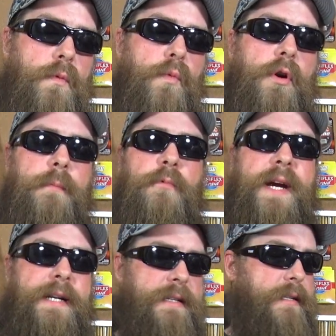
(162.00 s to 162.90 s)
worm
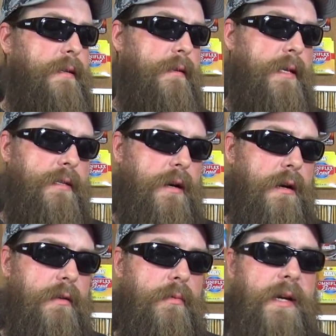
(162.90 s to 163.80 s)
weights. These
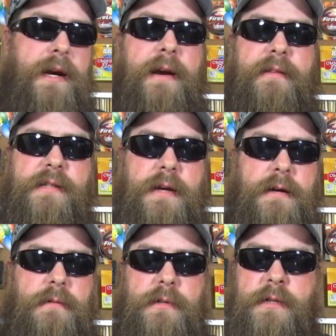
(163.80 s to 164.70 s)
are 3/8
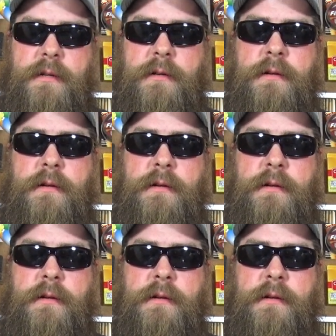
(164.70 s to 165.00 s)
ounce.